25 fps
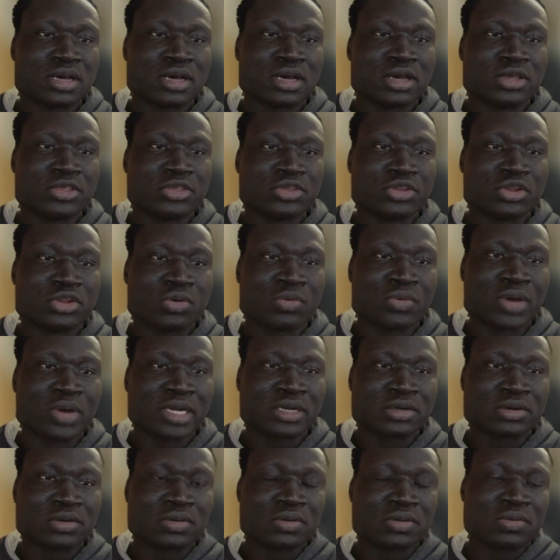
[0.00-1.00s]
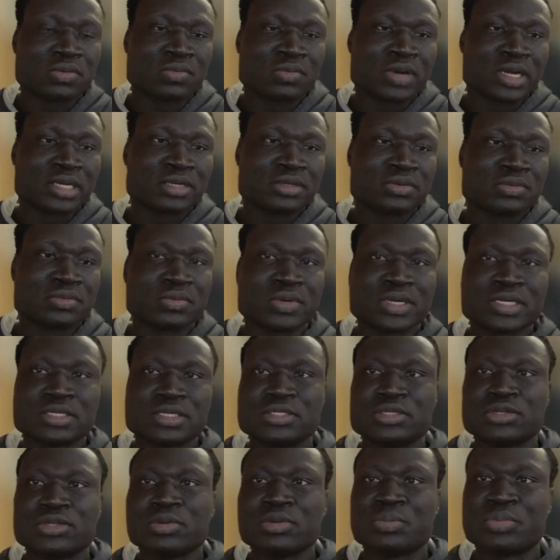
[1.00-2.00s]
you know what
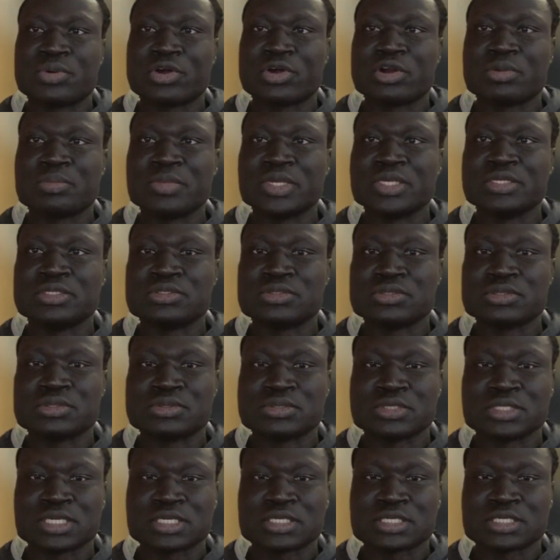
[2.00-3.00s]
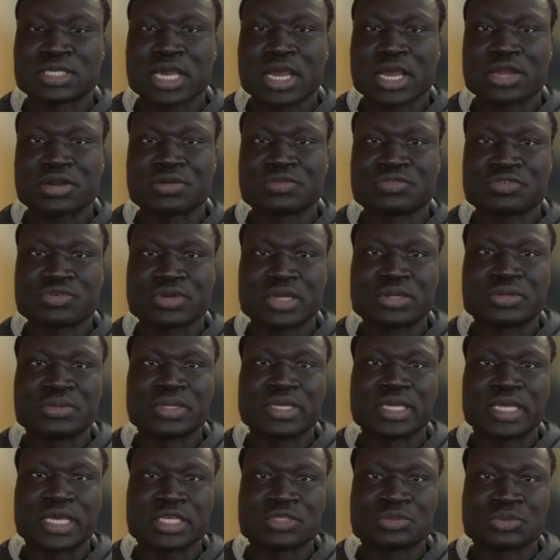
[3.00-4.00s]
you know brought me to just kind of try to
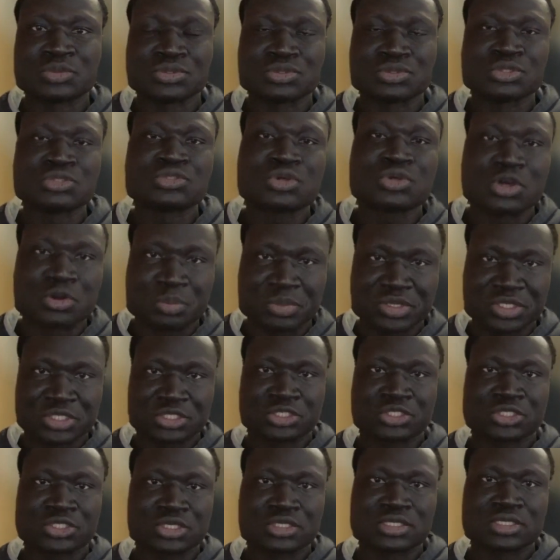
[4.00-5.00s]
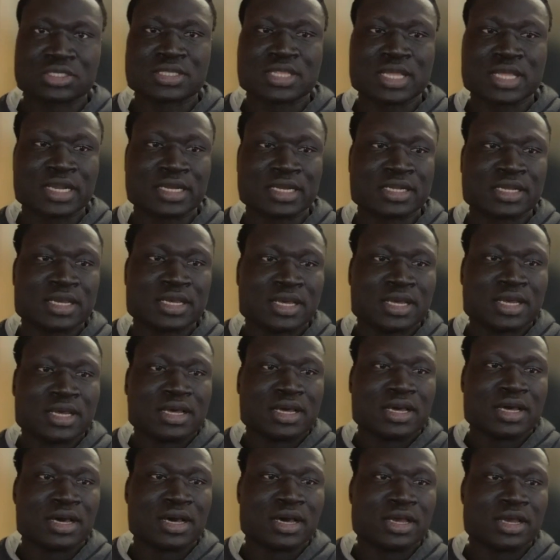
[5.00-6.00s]
engage with those conversations. That
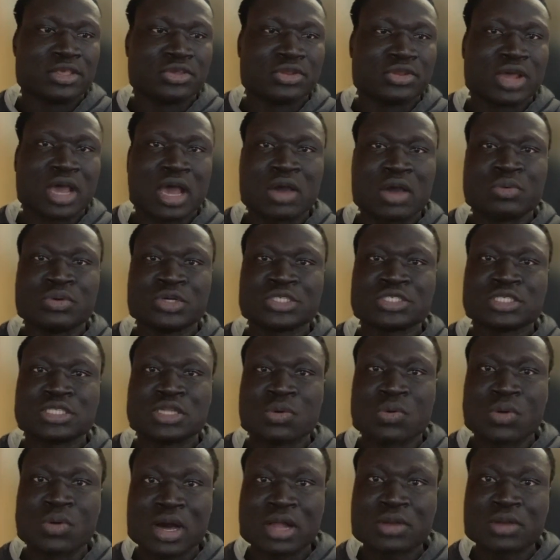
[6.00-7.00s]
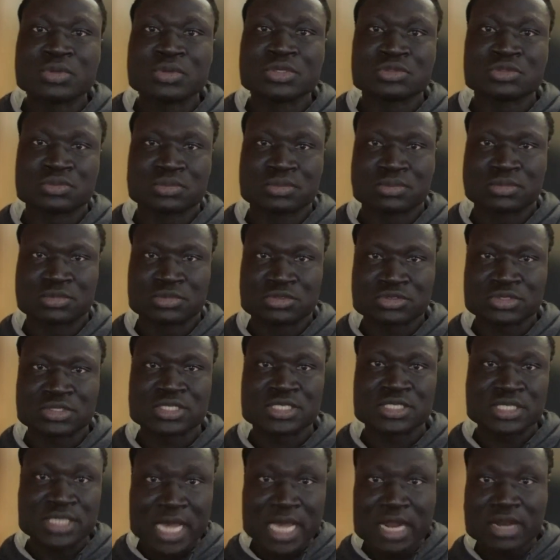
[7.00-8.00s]
you know, I wish the world was
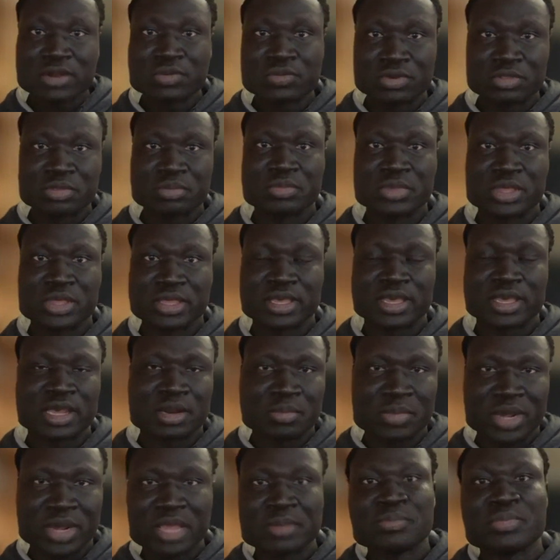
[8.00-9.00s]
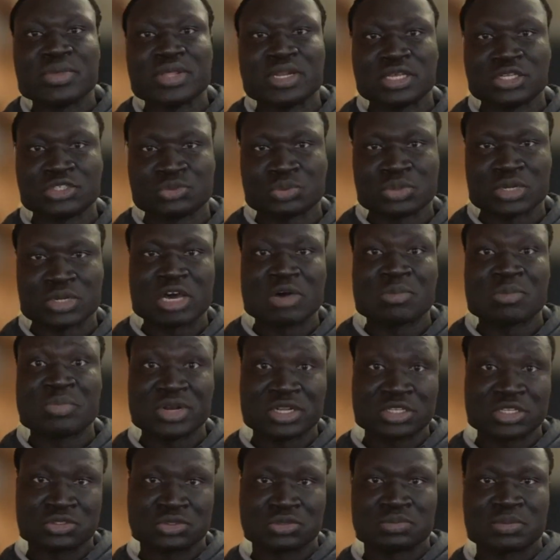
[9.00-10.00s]
standing with me and my village when our
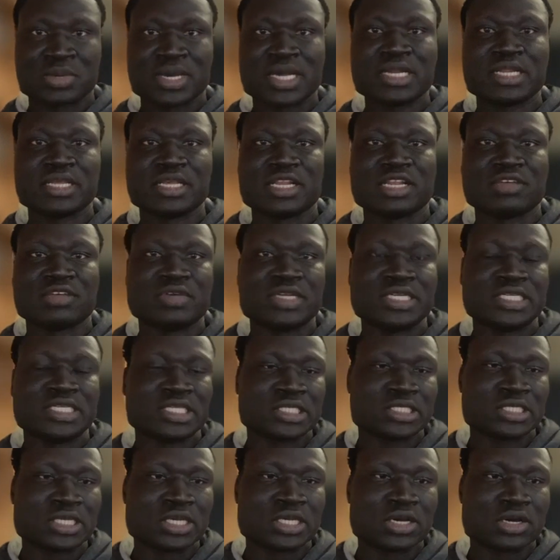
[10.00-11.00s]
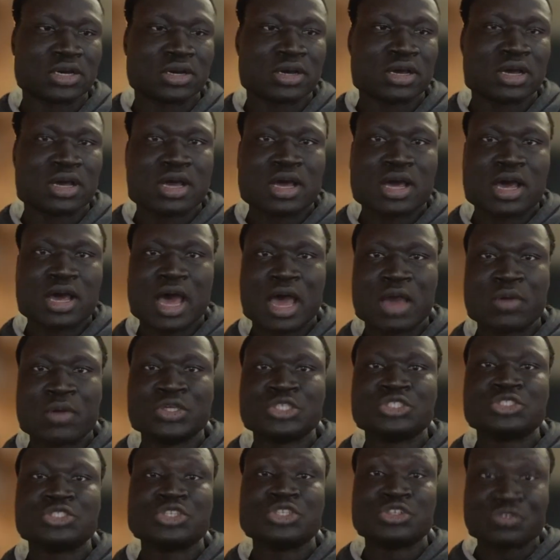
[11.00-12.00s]
village was burning 11 years ago. I
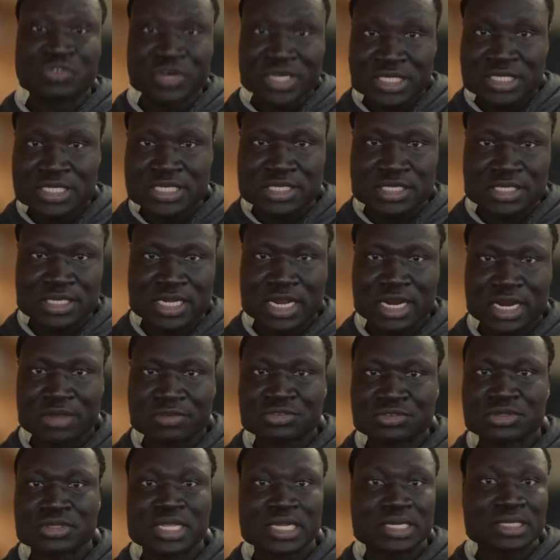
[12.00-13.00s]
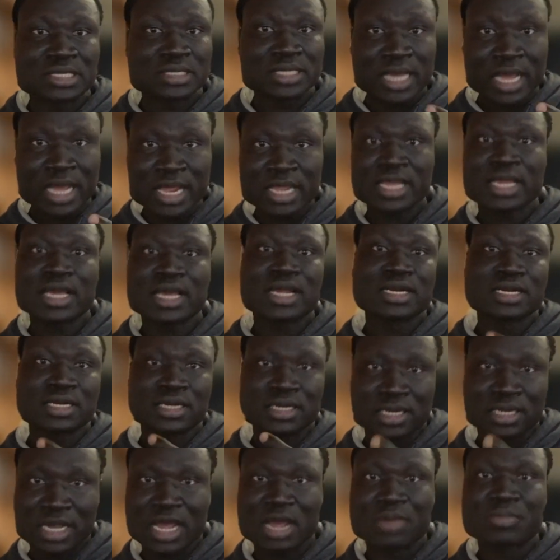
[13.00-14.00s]
wish universities stand up so that I can
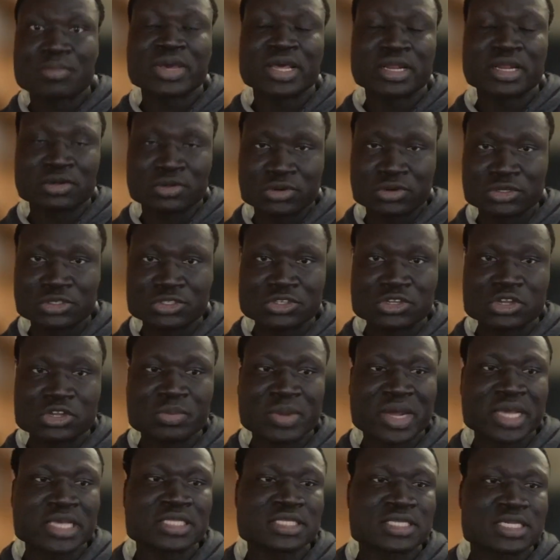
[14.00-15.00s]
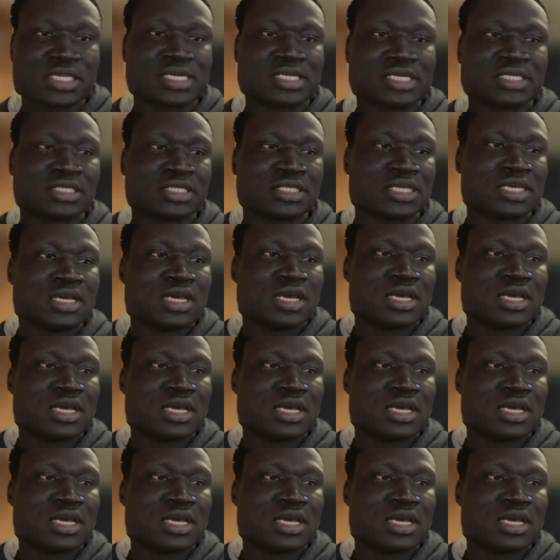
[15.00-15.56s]
come and continue my studies